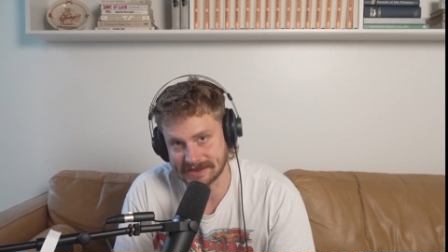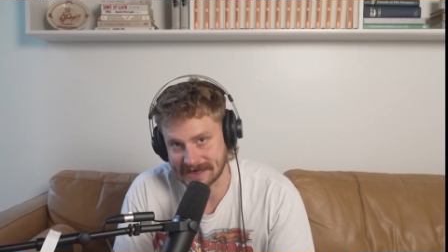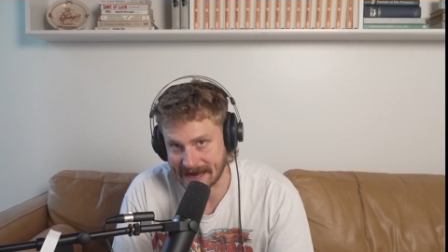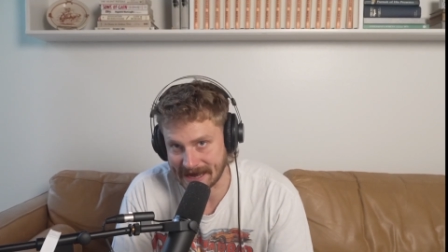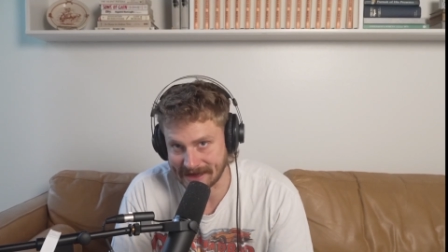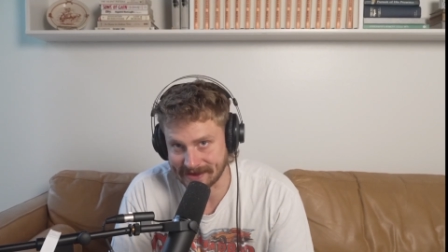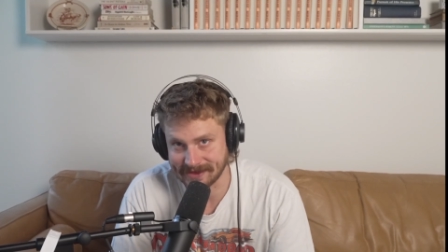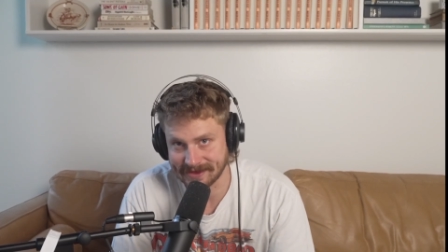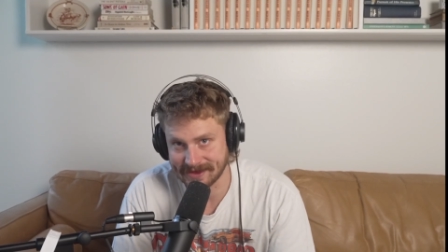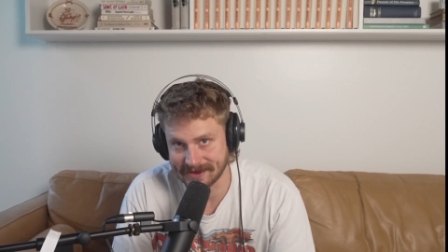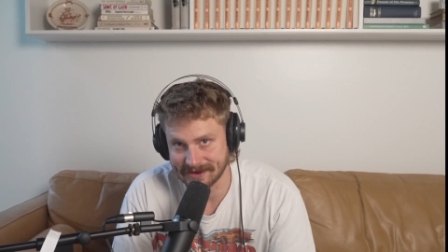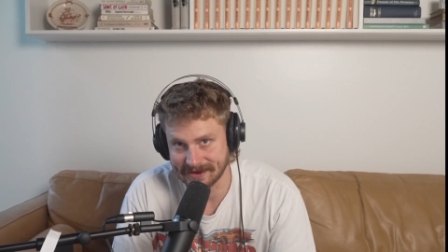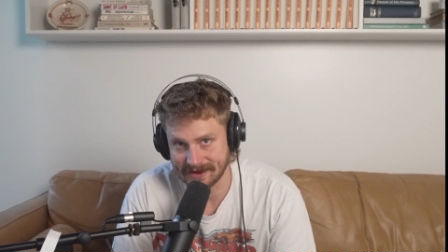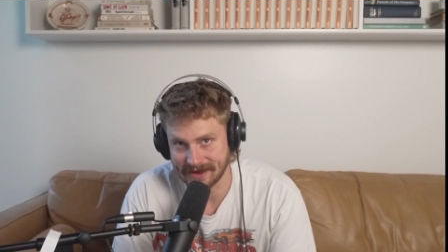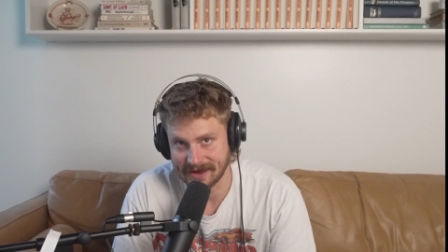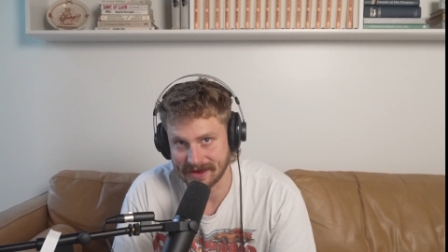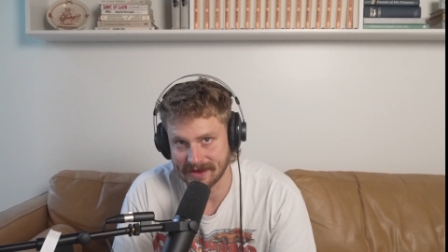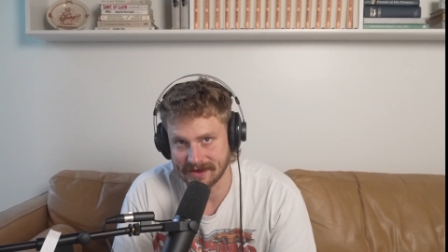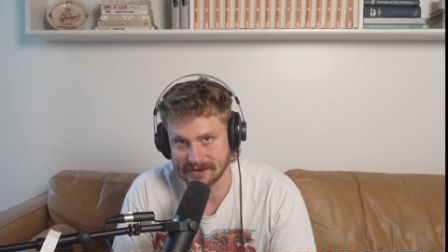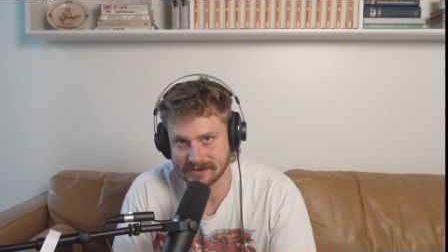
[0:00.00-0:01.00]
10th.
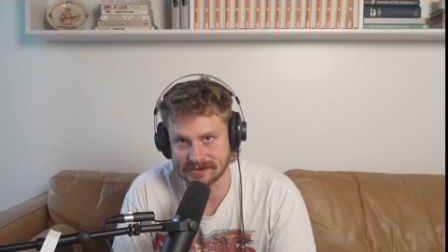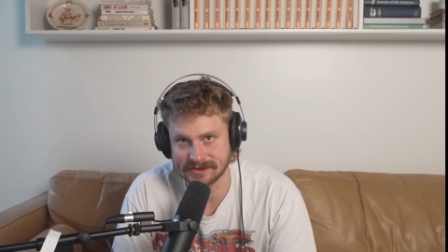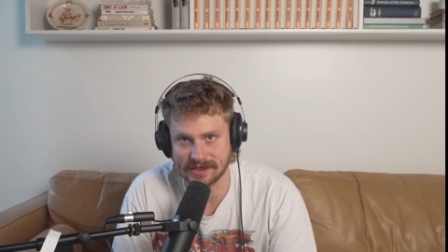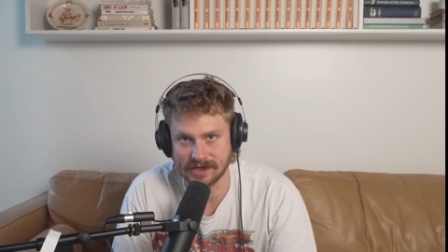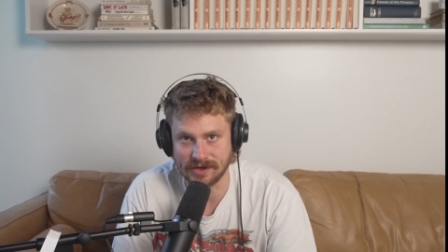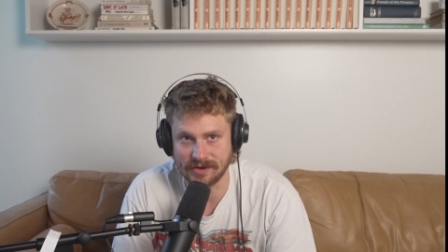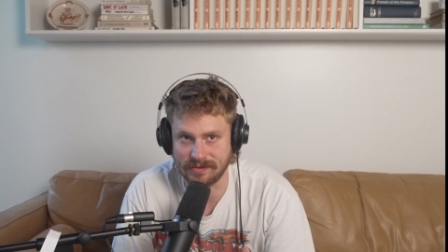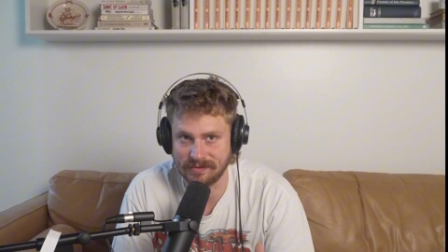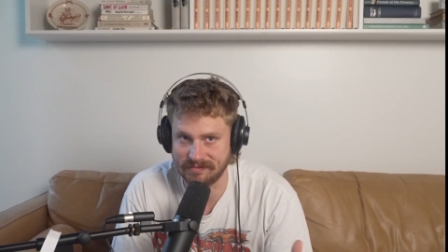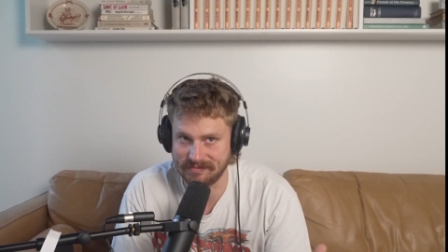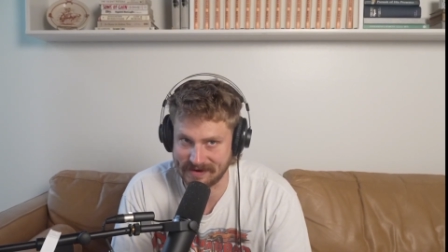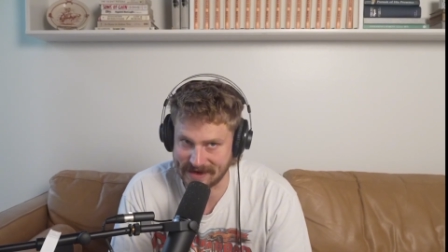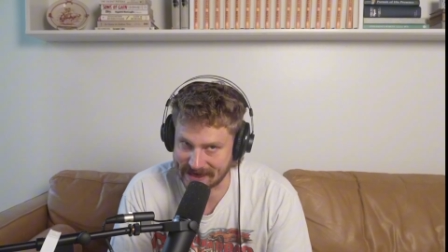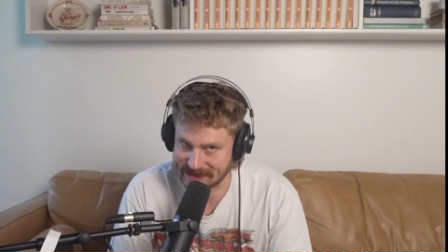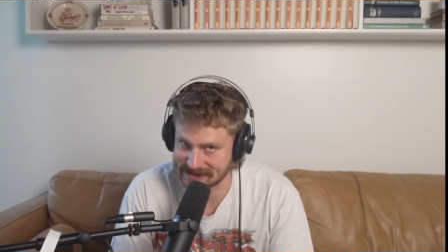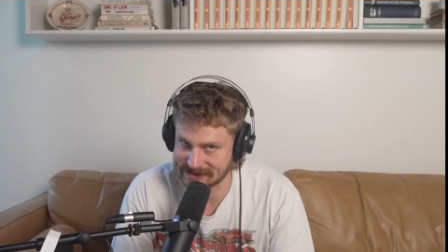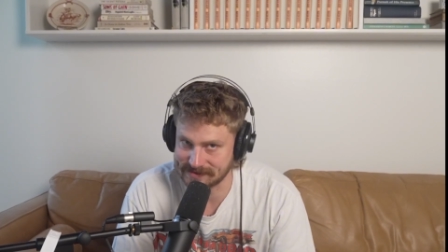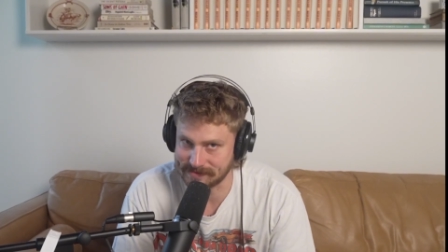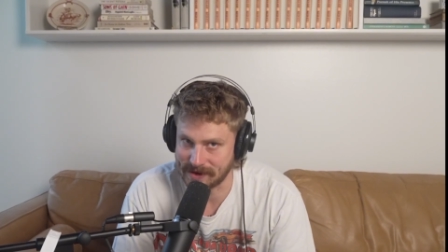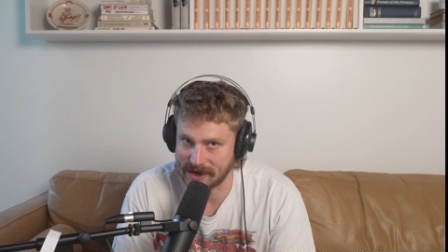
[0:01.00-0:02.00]
So
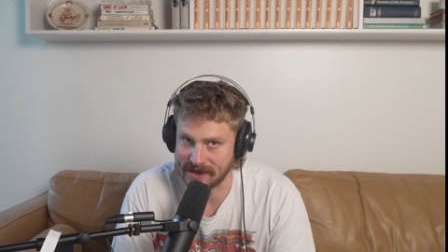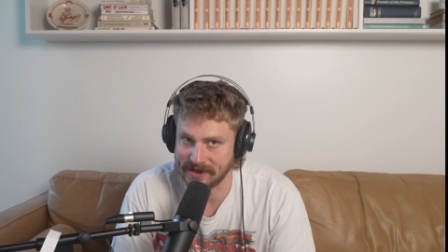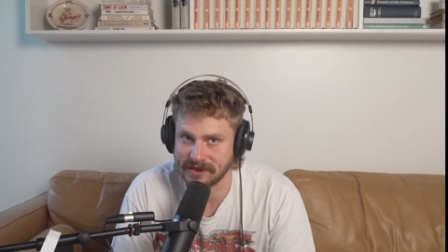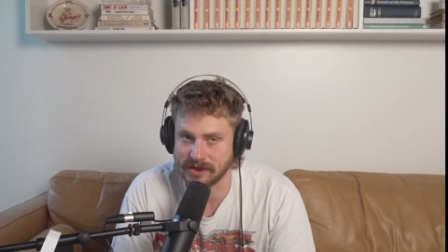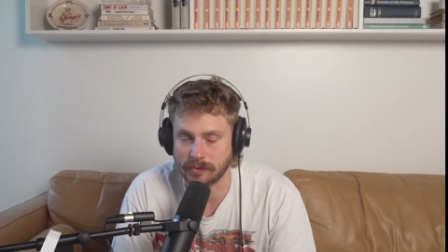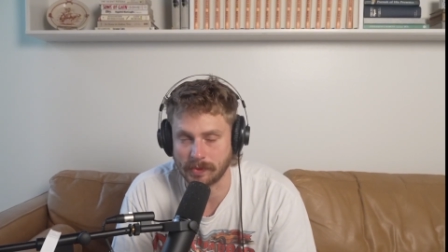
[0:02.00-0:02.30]
next month,